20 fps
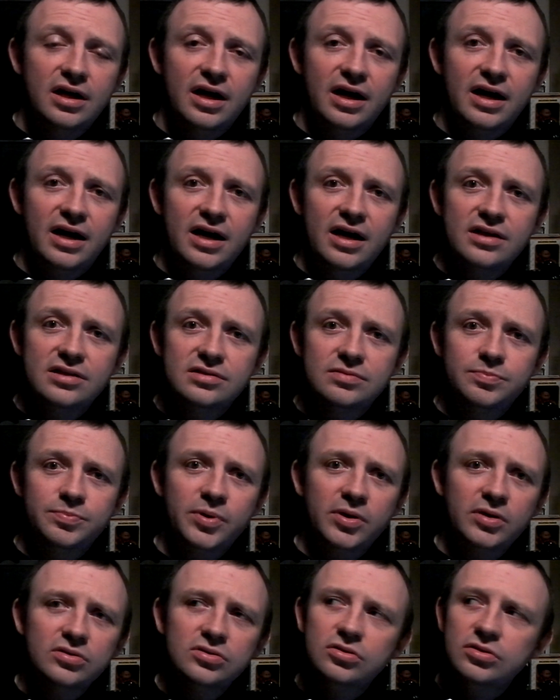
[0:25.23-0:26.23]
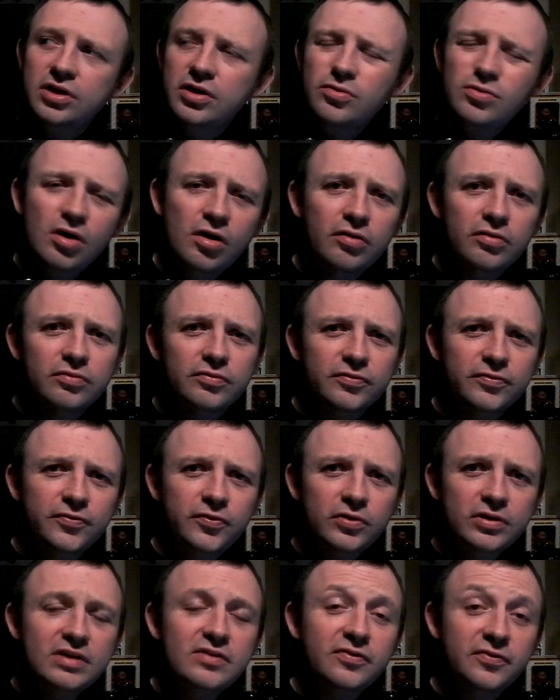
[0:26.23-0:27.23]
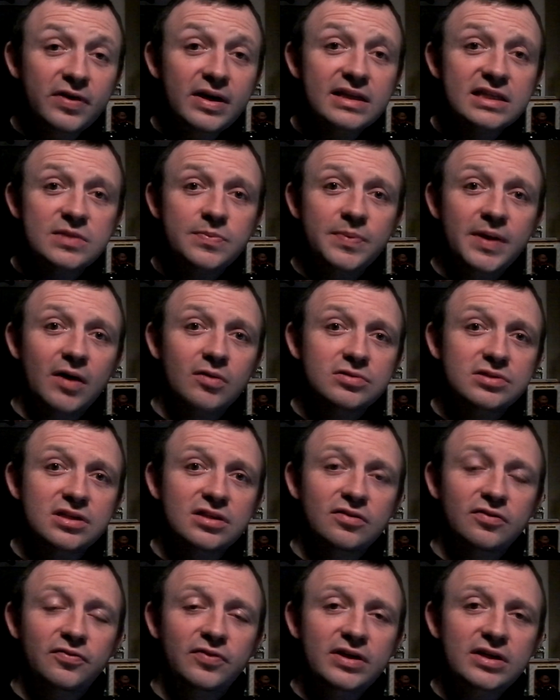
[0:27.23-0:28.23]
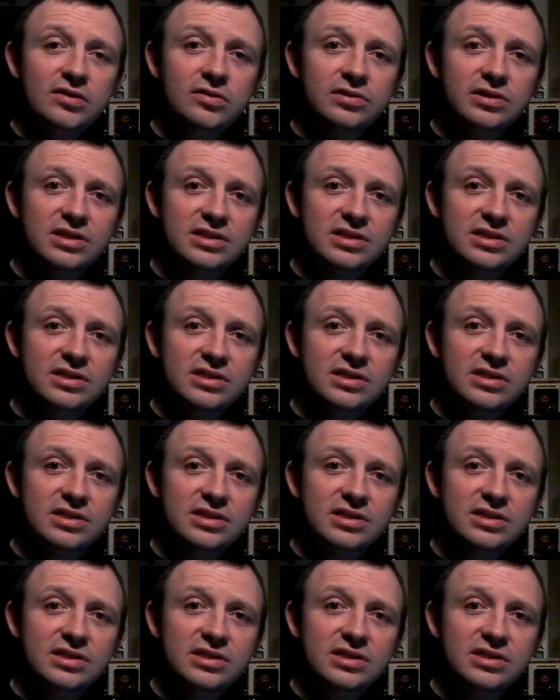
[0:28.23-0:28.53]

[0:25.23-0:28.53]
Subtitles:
and Bond, although not fully fit to be out in the field,